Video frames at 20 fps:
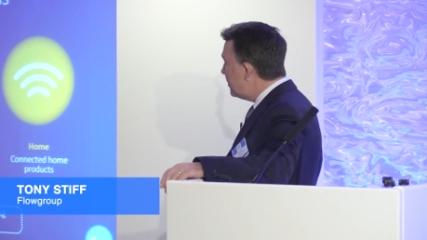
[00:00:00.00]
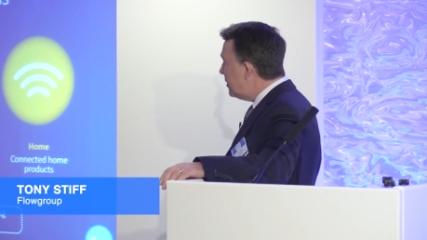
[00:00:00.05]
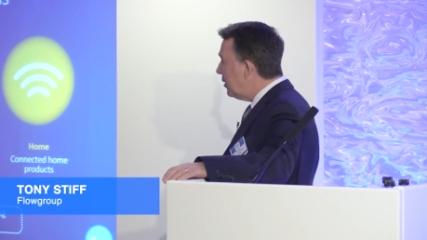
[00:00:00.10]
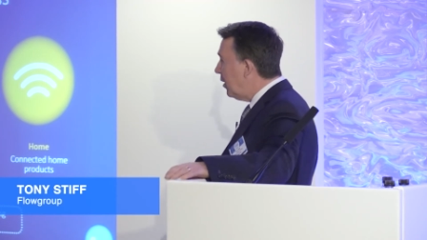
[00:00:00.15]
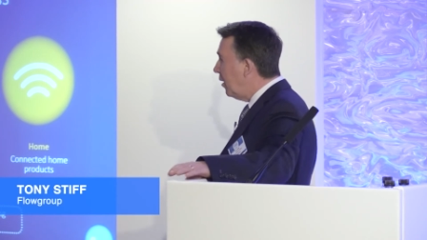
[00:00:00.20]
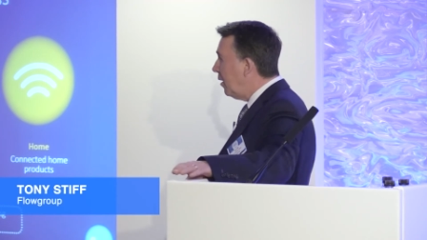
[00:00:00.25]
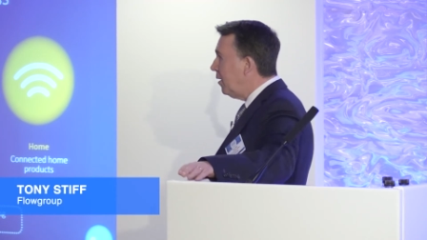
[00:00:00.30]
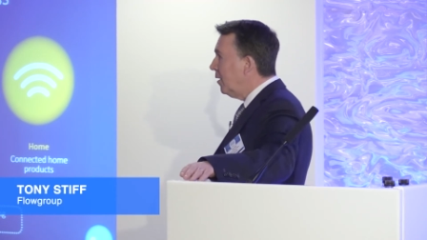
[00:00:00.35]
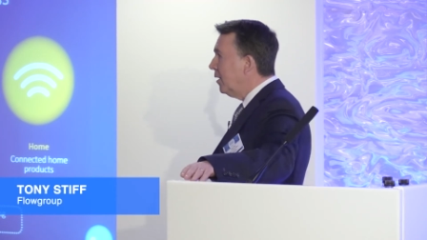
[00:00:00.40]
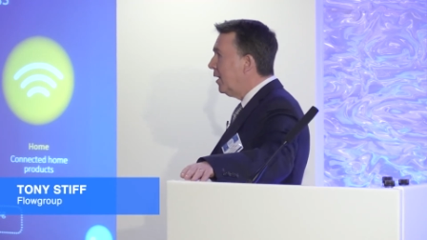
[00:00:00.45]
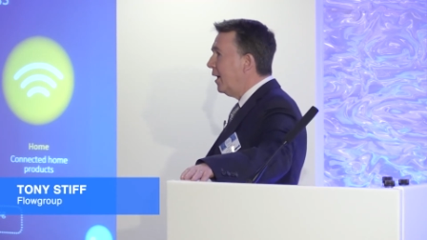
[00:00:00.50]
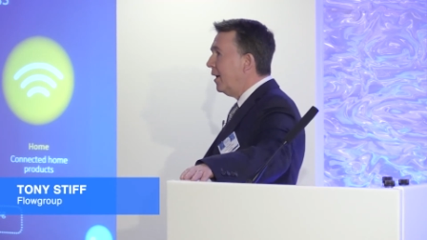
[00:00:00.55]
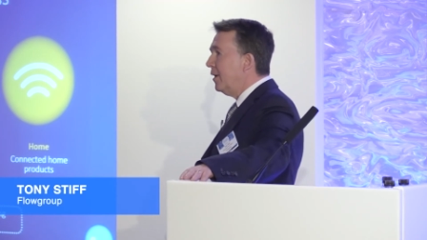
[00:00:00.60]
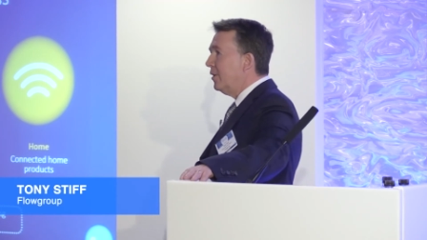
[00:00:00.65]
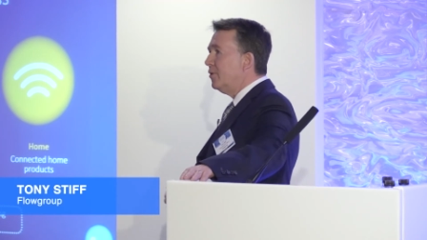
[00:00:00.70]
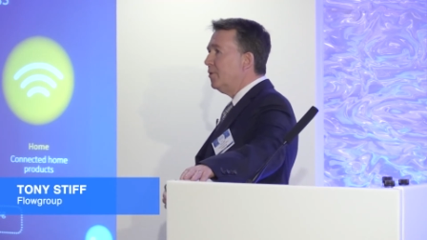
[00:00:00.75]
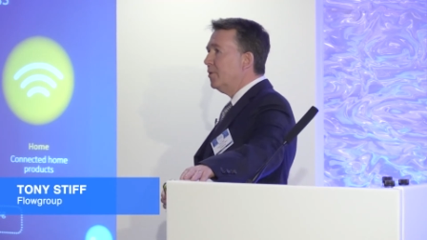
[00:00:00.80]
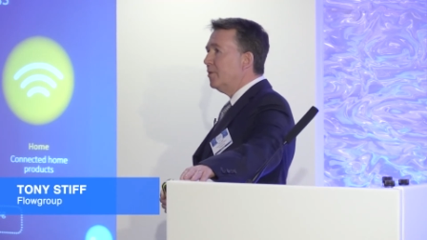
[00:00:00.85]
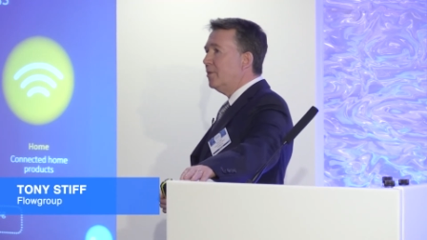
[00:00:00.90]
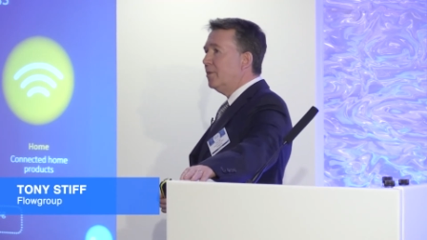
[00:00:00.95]

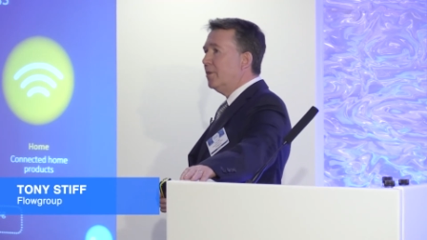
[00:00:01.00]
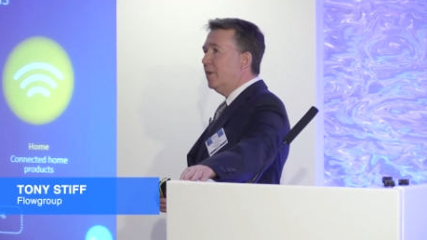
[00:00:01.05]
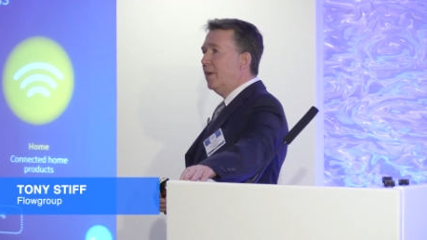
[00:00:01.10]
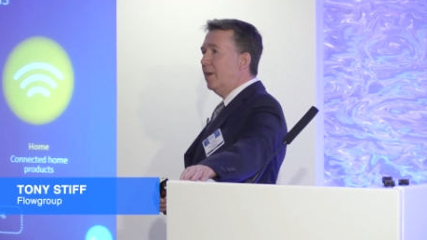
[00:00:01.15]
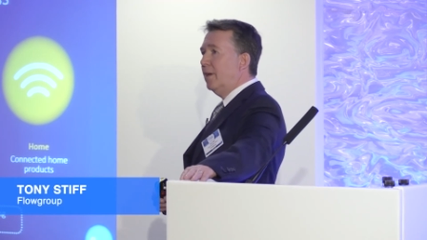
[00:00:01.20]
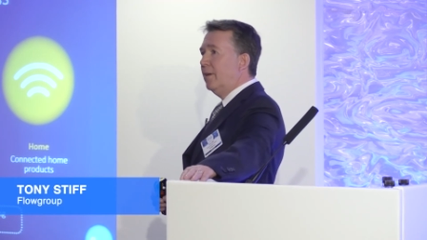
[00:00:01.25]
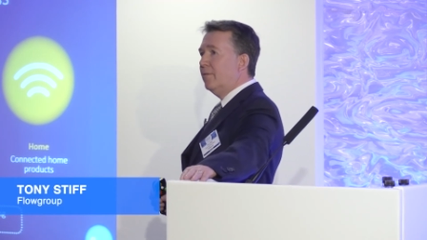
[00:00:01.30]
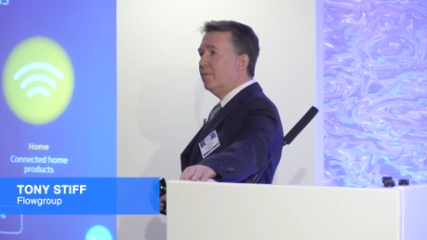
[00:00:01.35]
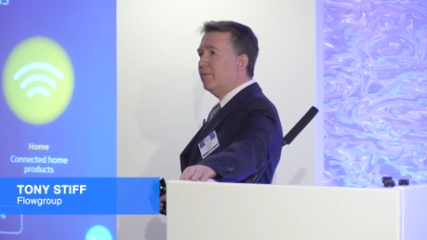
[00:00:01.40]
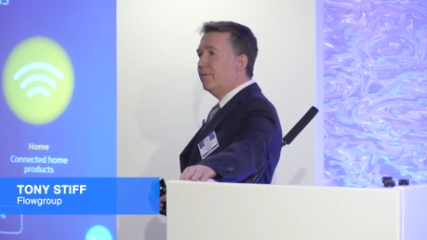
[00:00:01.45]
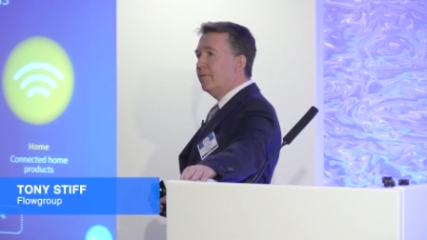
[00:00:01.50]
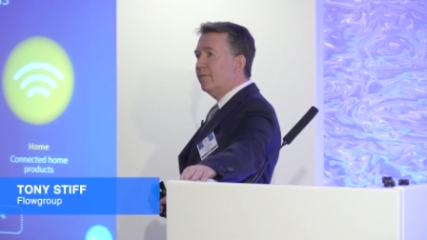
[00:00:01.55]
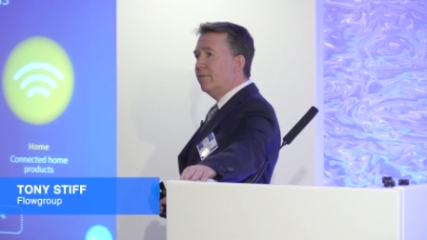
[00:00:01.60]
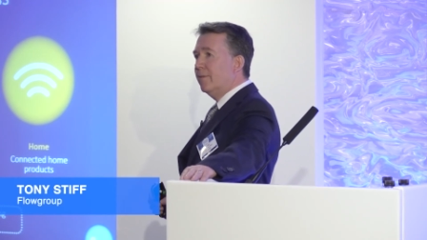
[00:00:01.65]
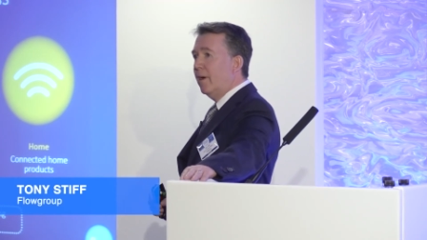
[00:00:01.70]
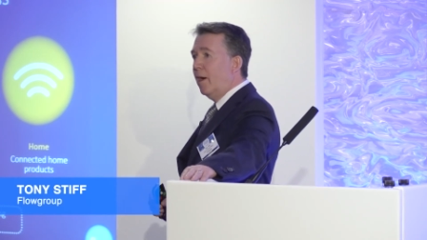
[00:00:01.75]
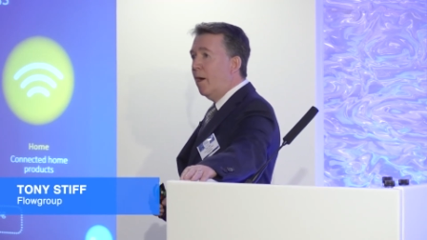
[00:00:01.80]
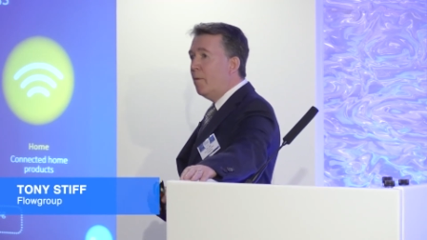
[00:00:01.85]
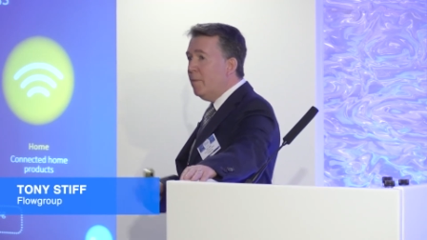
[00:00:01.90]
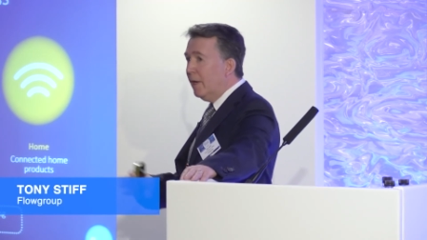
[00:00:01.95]
target to achieve
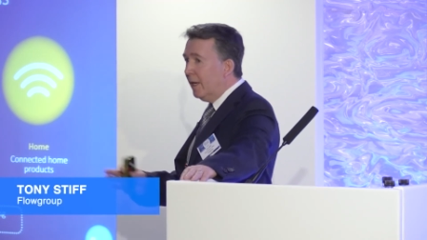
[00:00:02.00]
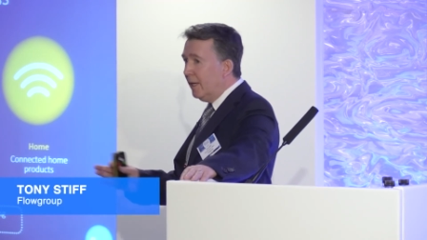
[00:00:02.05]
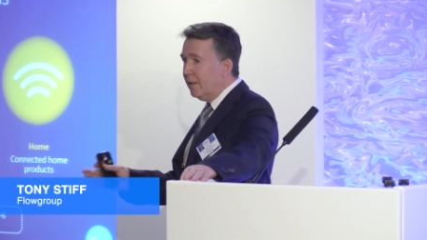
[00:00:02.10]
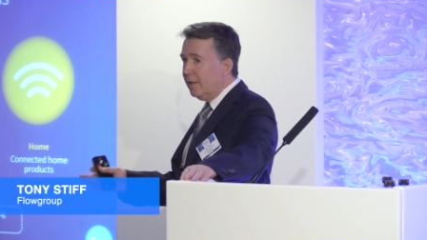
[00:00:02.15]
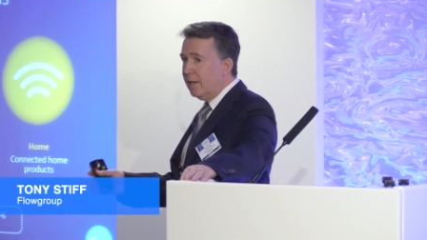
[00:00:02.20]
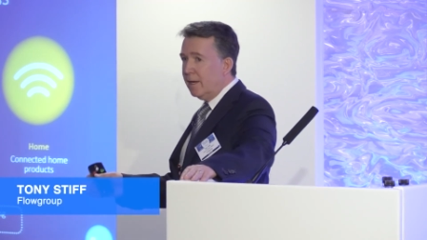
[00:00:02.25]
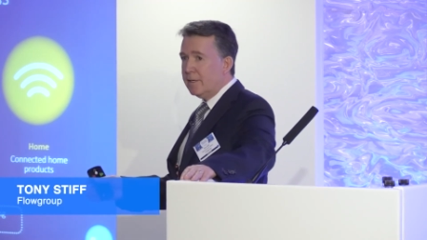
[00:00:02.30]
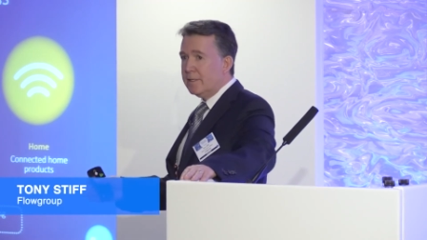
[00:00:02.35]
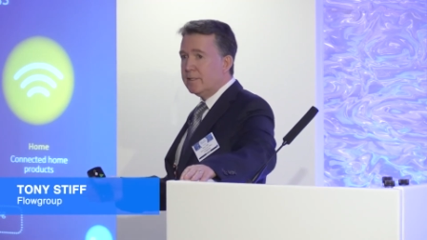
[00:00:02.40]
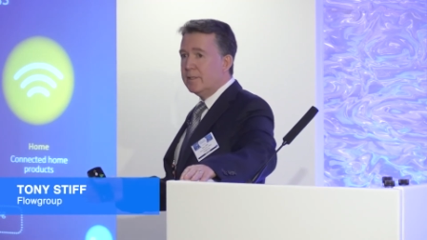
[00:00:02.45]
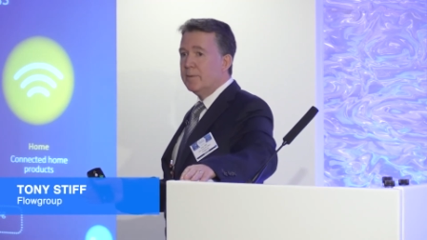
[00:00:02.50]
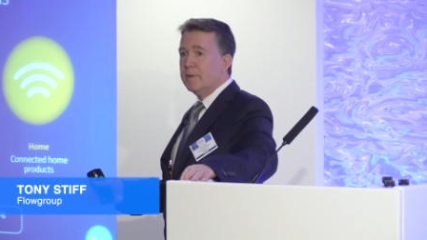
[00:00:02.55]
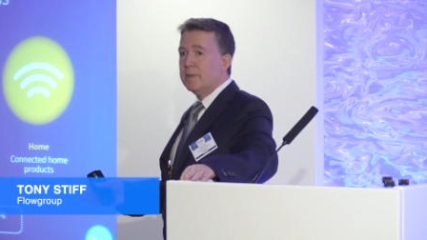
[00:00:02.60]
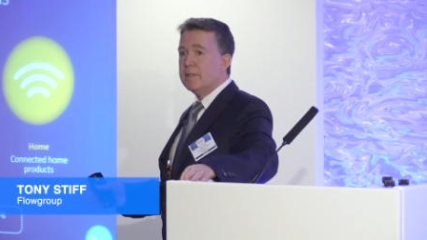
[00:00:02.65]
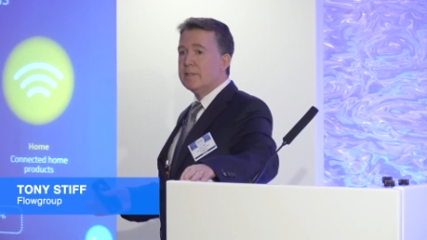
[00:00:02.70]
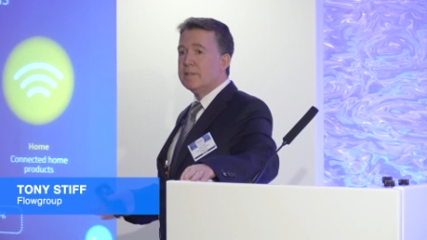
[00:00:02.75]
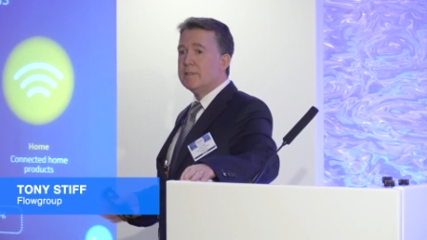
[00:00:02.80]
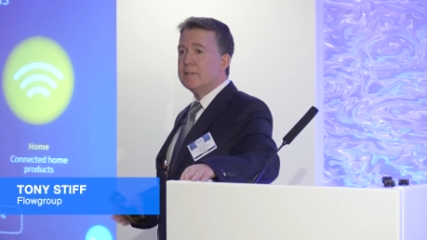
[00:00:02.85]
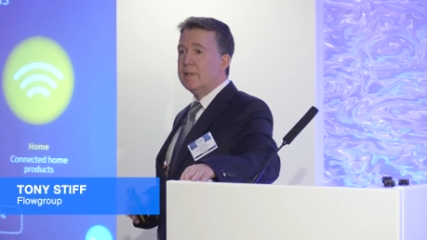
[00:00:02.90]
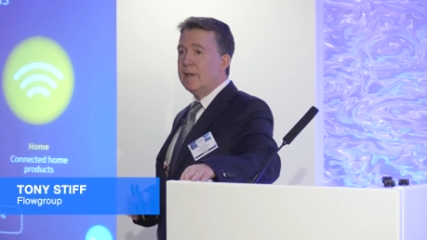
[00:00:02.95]
a million customers.